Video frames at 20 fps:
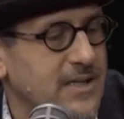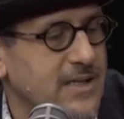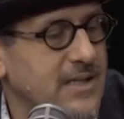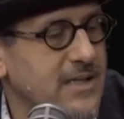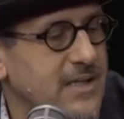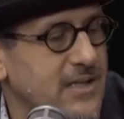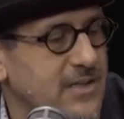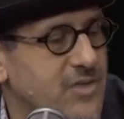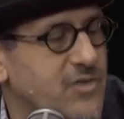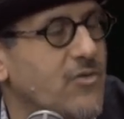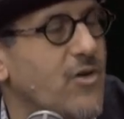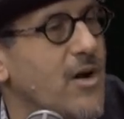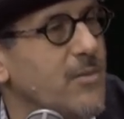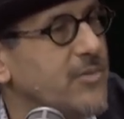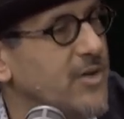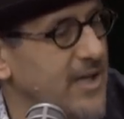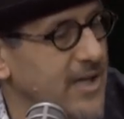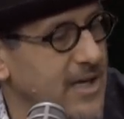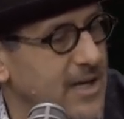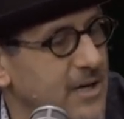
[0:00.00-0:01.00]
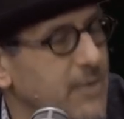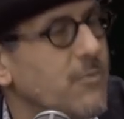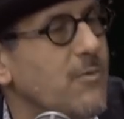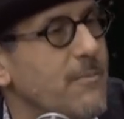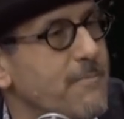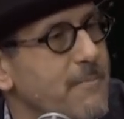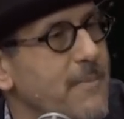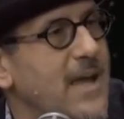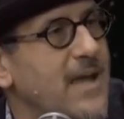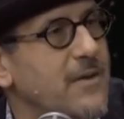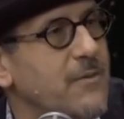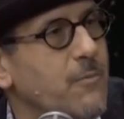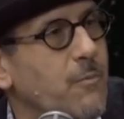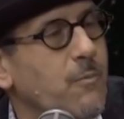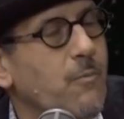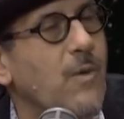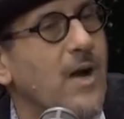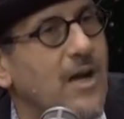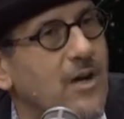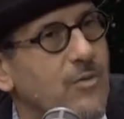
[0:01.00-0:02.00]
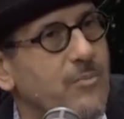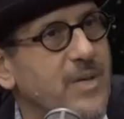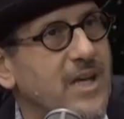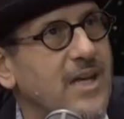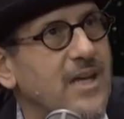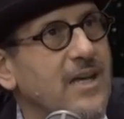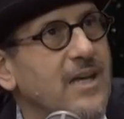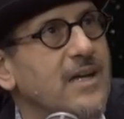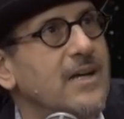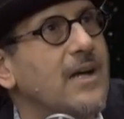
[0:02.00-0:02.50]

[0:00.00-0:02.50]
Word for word: is troubling, and it w may well be,